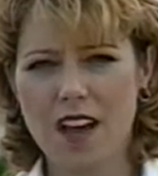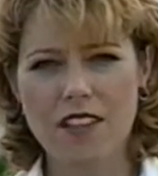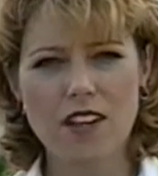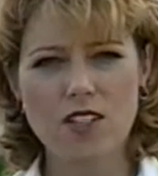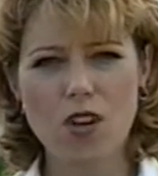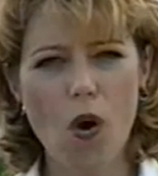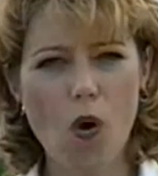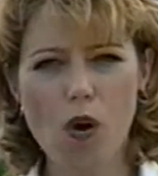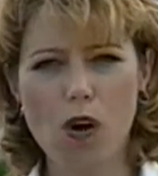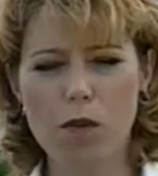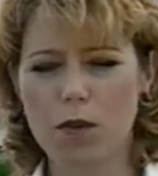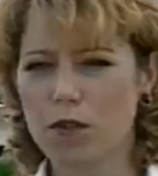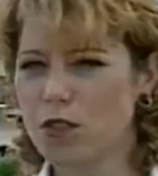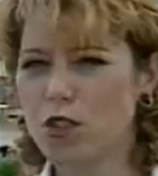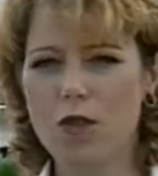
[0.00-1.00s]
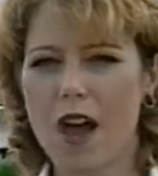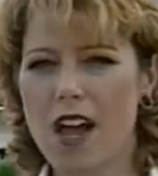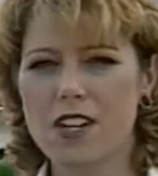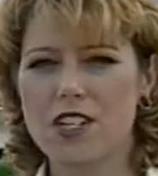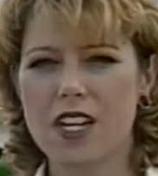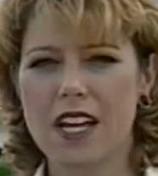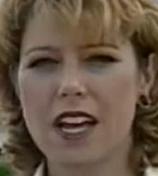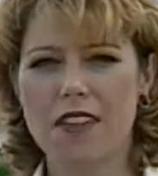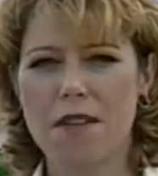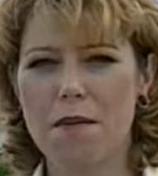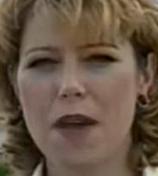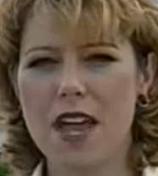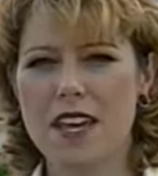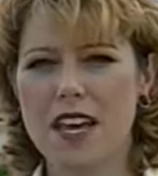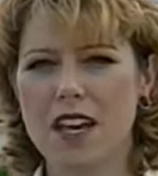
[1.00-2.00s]
This horrible tragedy in the
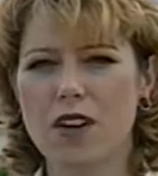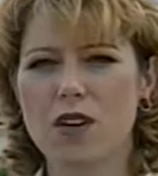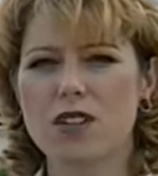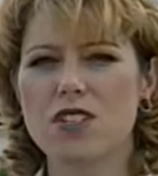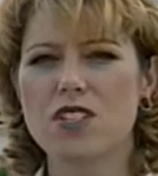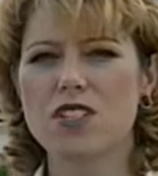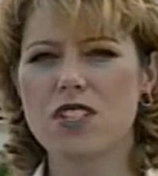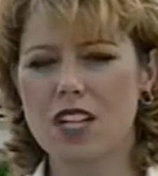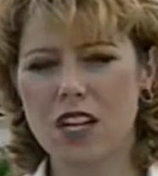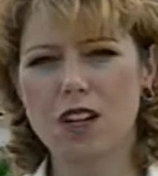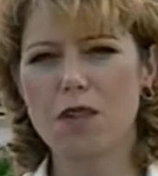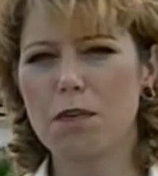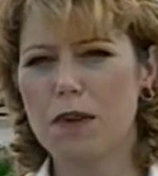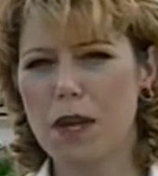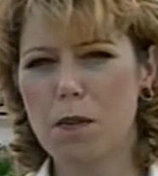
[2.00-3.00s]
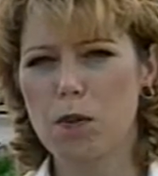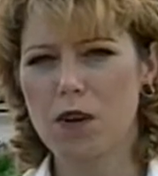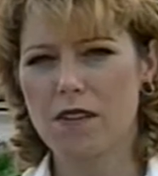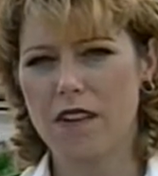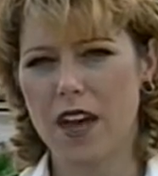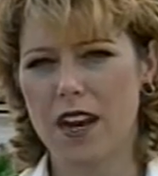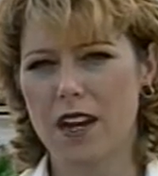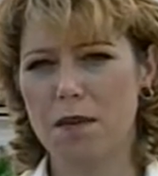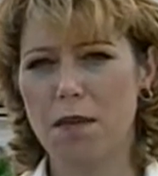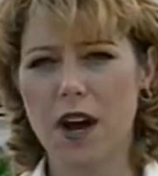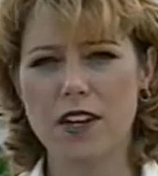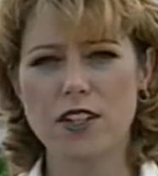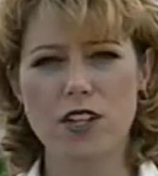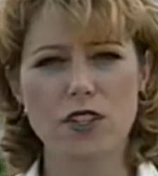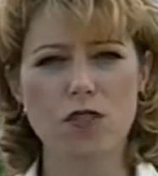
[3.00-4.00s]
making could still be prevented
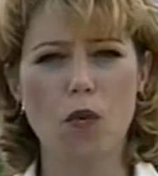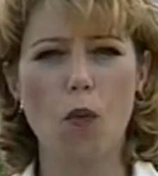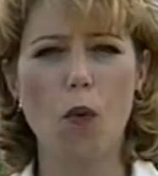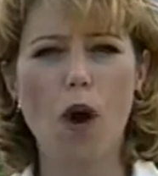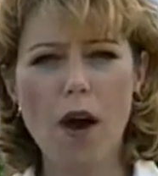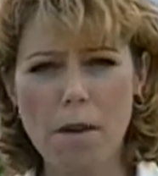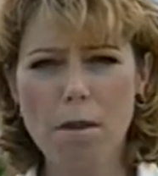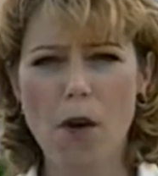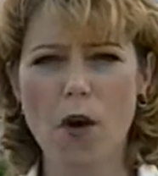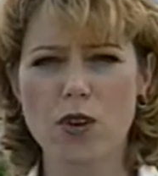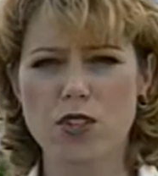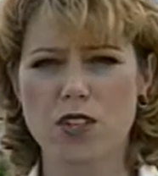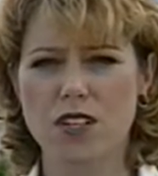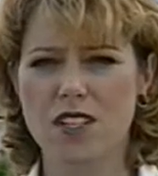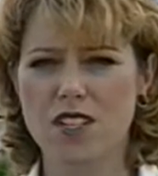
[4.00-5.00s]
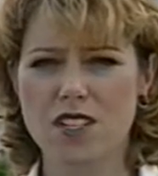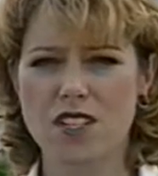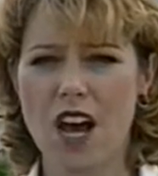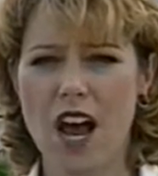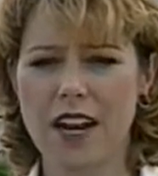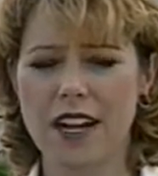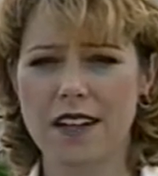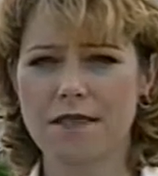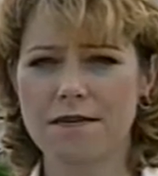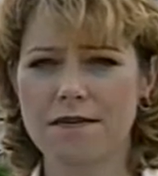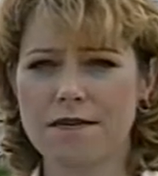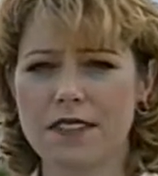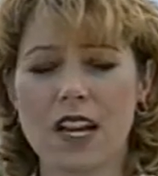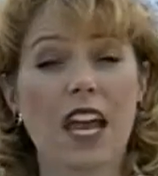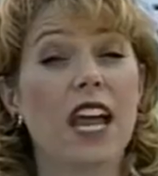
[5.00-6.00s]
by just one person deciding
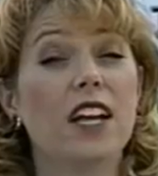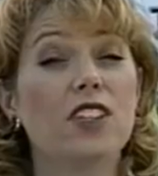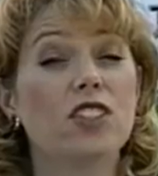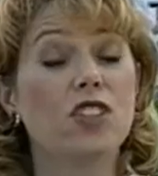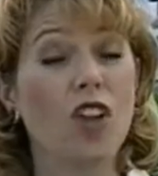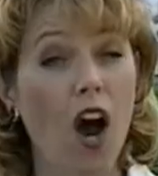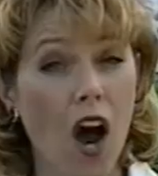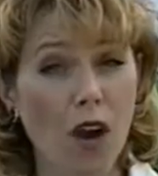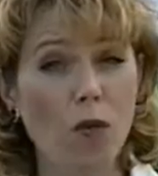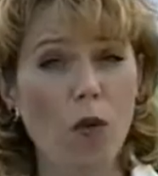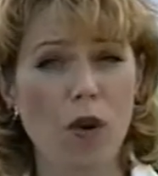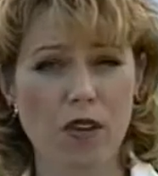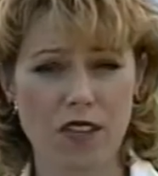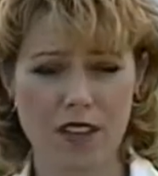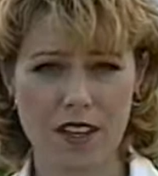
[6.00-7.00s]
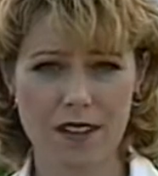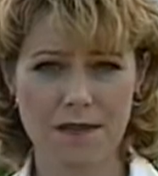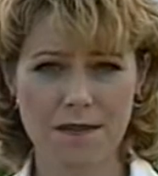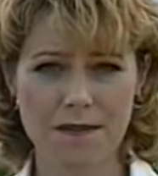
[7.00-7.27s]
it's not worth it.